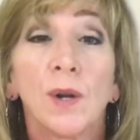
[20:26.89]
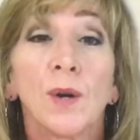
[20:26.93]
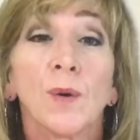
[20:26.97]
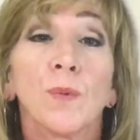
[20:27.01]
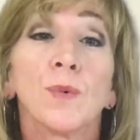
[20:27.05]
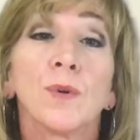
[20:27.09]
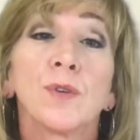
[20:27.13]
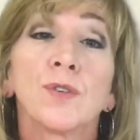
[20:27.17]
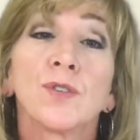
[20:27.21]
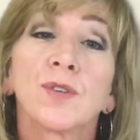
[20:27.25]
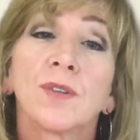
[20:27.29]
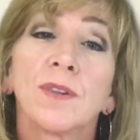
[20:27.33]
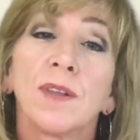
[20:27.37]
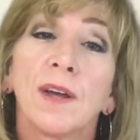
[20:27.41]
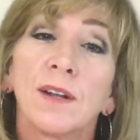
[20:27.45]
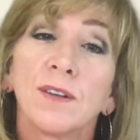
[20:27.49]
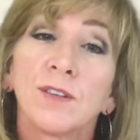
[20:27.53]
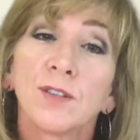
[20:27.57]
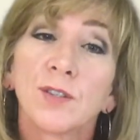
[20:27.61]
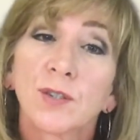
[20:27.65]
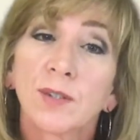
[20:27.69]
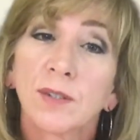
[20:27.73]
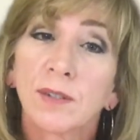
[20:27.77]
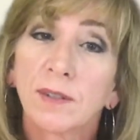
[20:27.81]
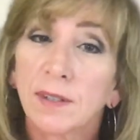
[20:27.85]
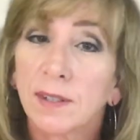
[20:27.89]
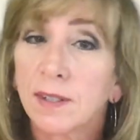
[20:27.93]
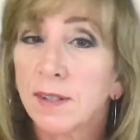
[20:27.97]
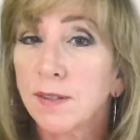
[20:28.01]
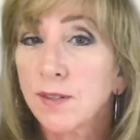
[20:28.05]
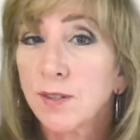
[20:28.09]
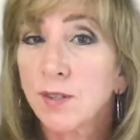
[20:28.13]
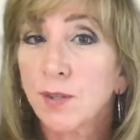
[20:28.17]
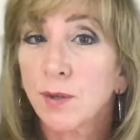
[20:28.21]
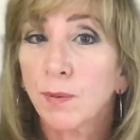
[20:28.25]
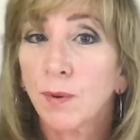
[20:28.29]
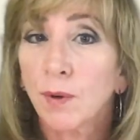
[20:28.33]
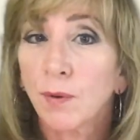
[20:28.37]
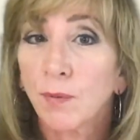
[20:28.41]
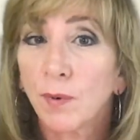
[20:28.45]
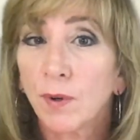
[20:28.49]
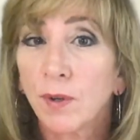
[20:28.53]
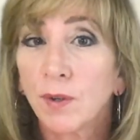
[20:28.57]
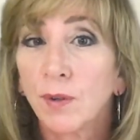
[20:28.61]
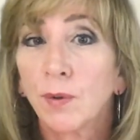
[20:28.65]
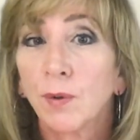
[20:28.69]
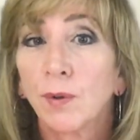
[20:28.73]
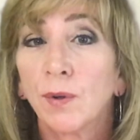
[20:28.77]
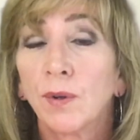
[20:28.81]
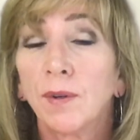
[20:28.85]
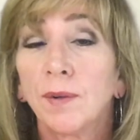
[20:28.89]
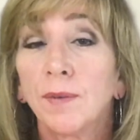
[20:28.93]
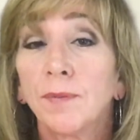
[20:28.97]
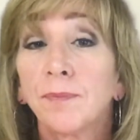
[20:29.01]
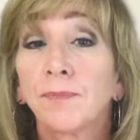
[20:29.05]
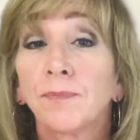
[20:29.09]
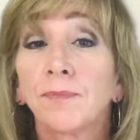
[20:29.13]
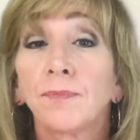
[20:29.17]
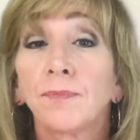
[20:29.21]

which then should lead to a renewal.